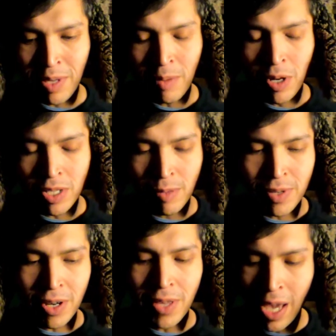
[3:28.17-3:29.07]
play
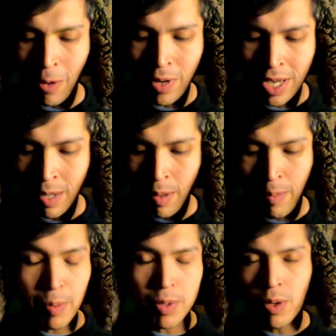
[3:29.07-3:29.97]
multiplayer that way.
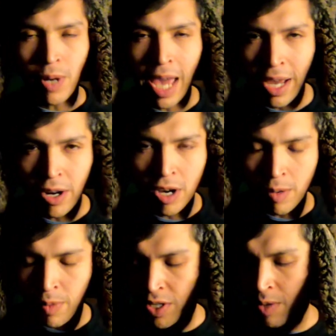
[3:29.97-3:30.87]
People don't ad hoc
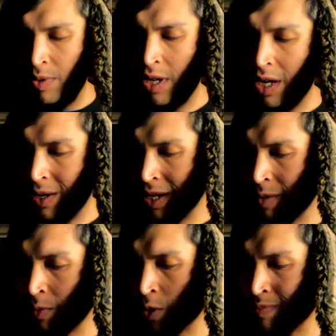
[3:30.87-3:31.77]
multiplayer anymore,